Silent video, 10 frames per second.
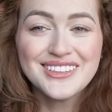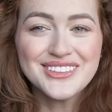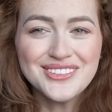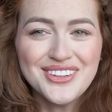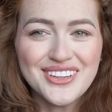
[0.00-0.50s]

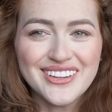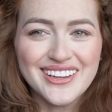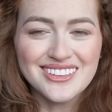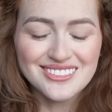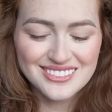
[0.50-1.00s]
Good
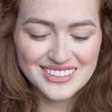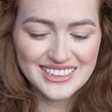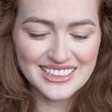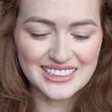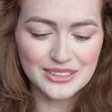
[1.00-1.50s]
morning.
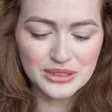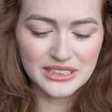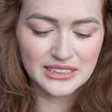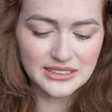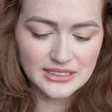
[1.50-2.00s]
It is, what
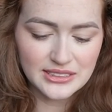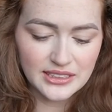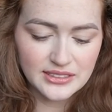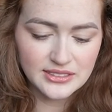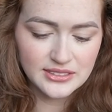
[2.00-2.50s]
day is it
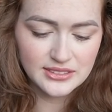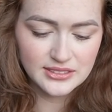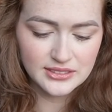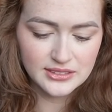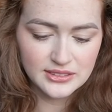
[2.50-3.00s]
today?
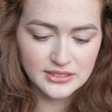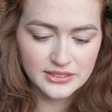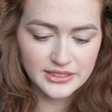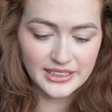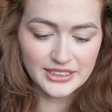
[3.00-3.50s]

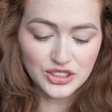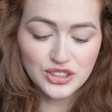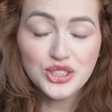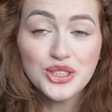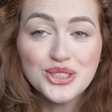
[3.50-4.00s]
It's
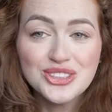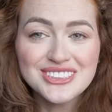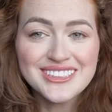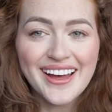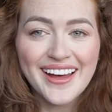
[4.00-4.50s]

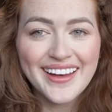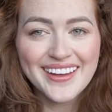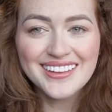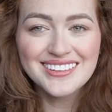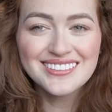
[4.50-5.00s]

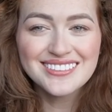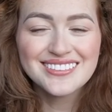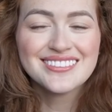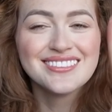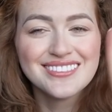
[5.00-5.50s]
Tuesday.
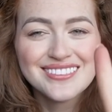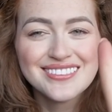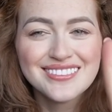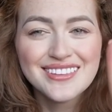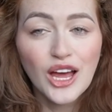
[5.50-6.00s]

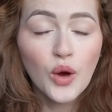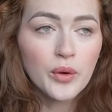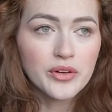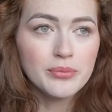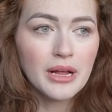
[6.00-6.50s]

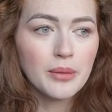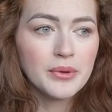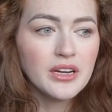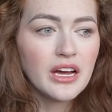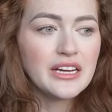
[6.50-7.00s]
We're in
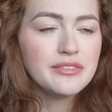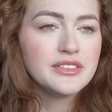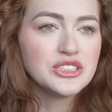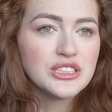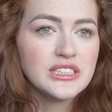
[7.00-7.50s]
Melbourne. I'm
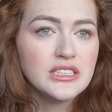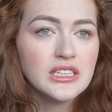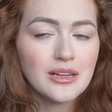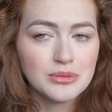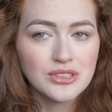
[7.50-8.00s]

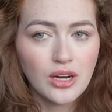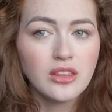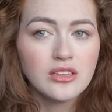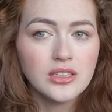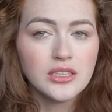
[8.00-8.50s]

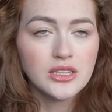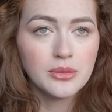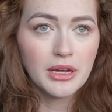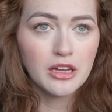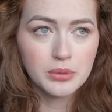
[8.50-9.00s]
starting the
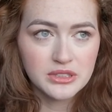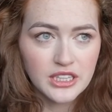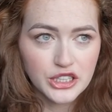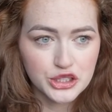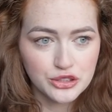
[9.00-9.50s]
Melbourne
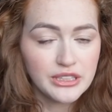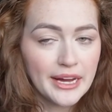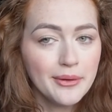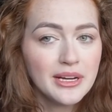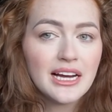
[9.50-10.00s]
section now.